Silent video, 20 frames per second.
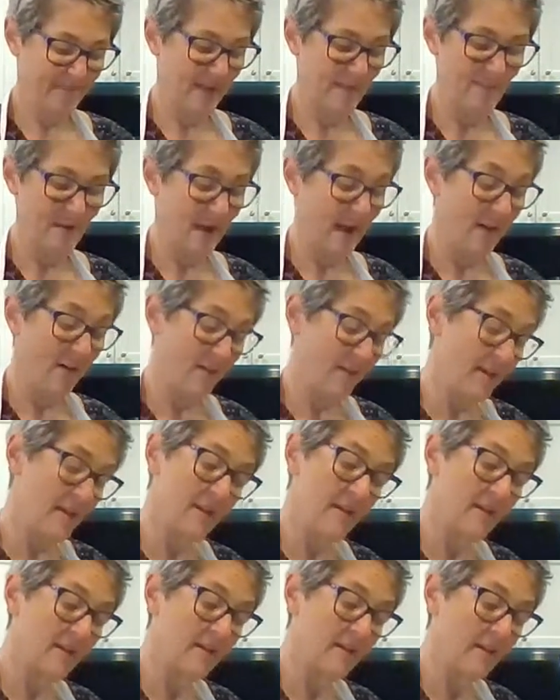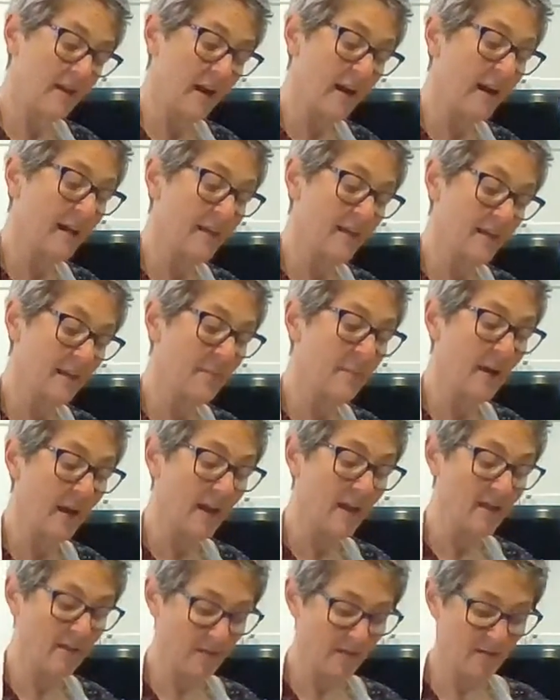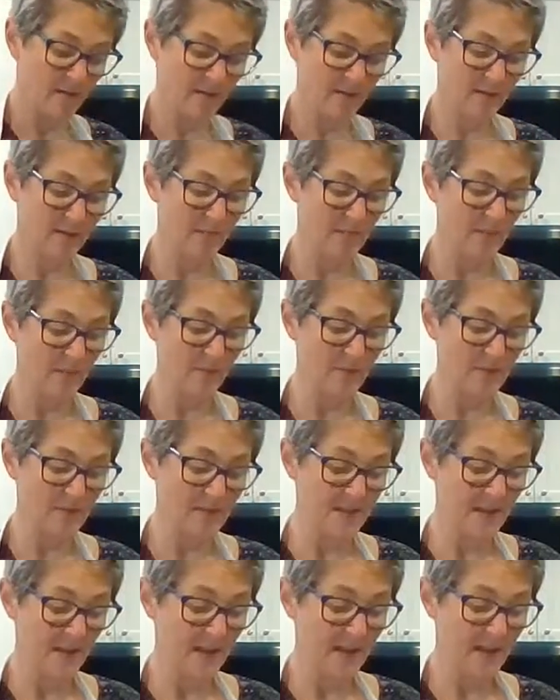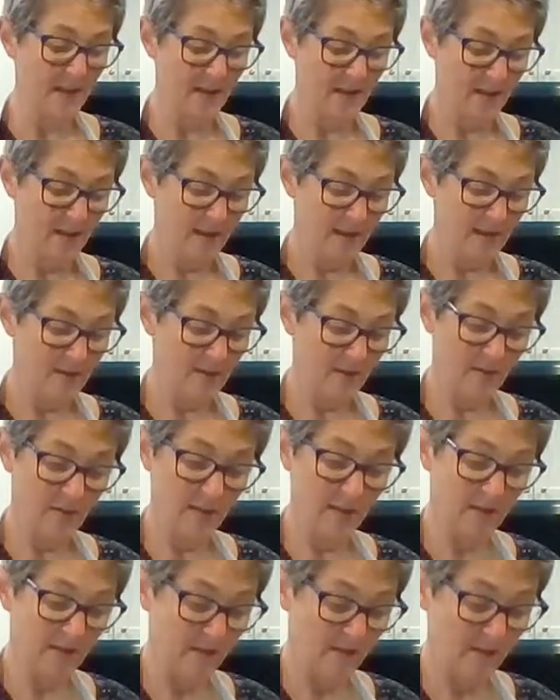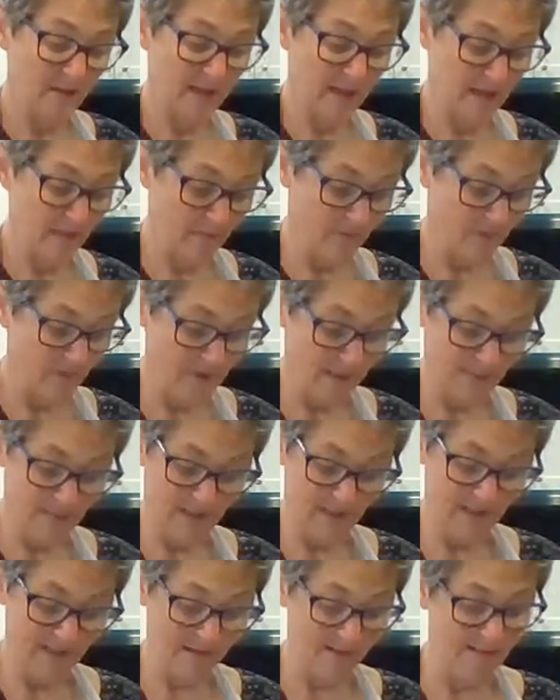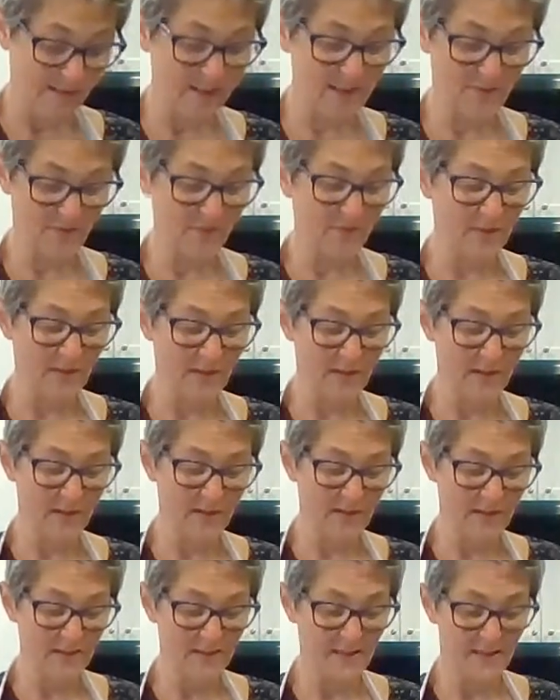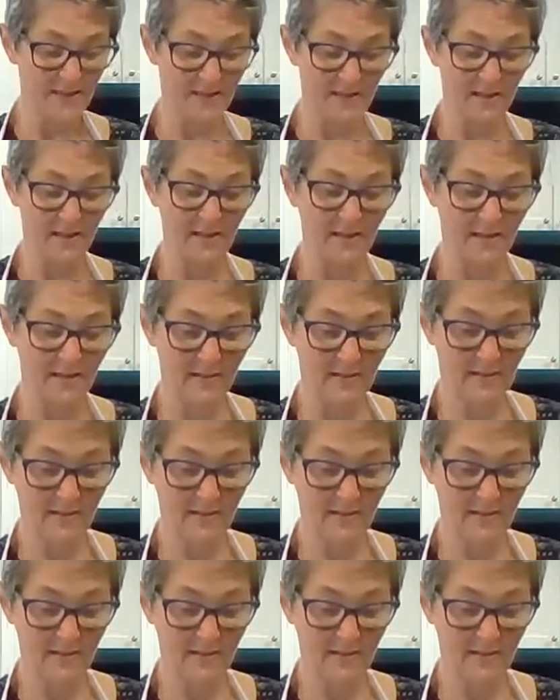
I mean, I don't think he'd deny it. He might, but we'll see. So literally, I mean, it's ridiculous, isn't it?